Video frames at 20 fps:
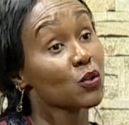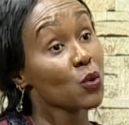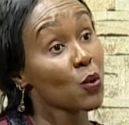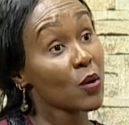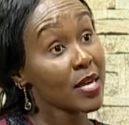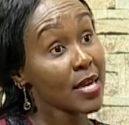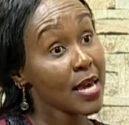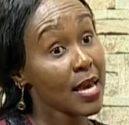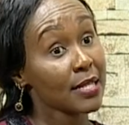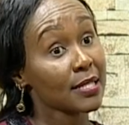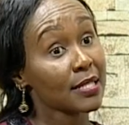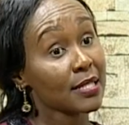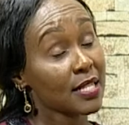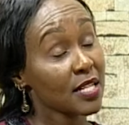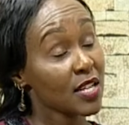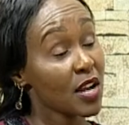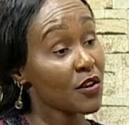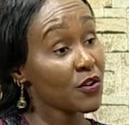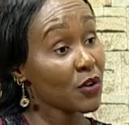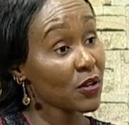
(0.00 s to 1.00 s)
yes,
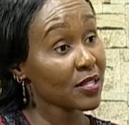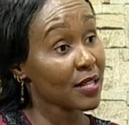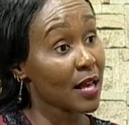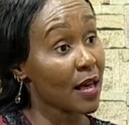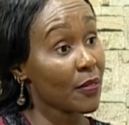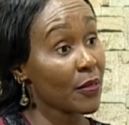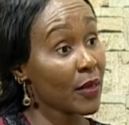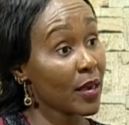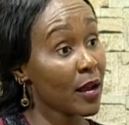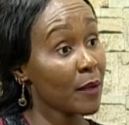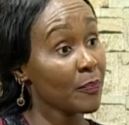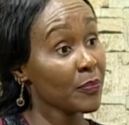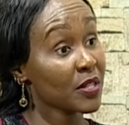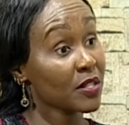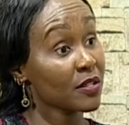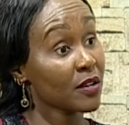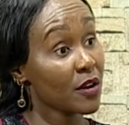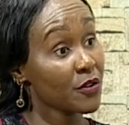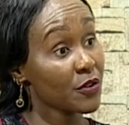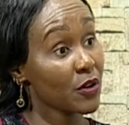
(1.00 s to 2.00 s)
scenarios are there. Oh,
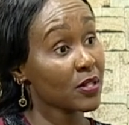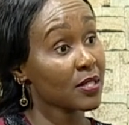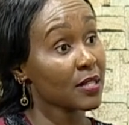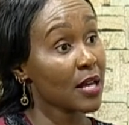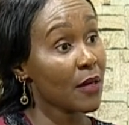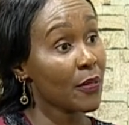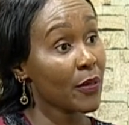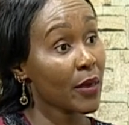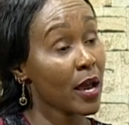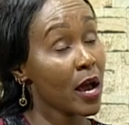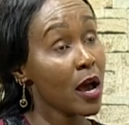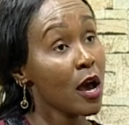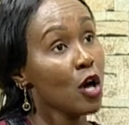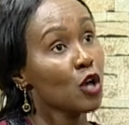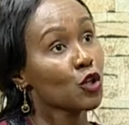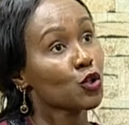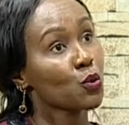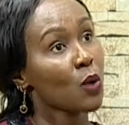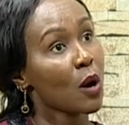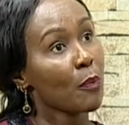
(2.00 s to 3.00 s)
scenarios are there
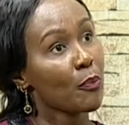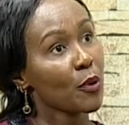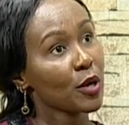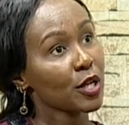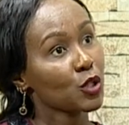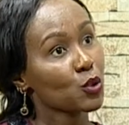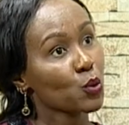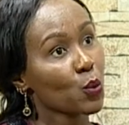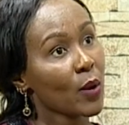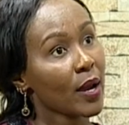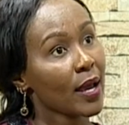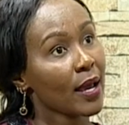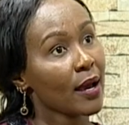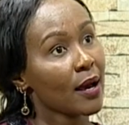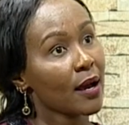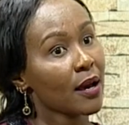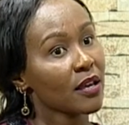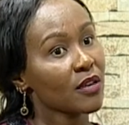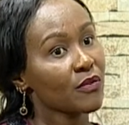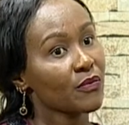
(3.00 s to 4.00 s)
yeah. to a point
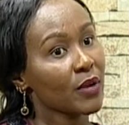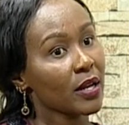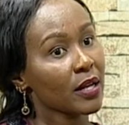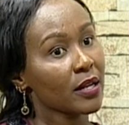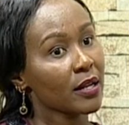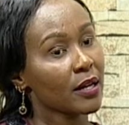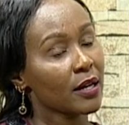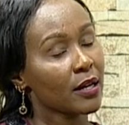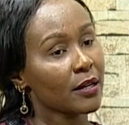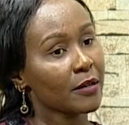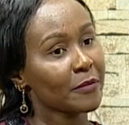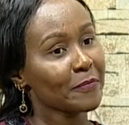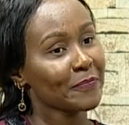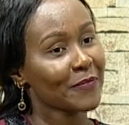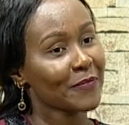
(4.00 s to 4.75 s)
where even um,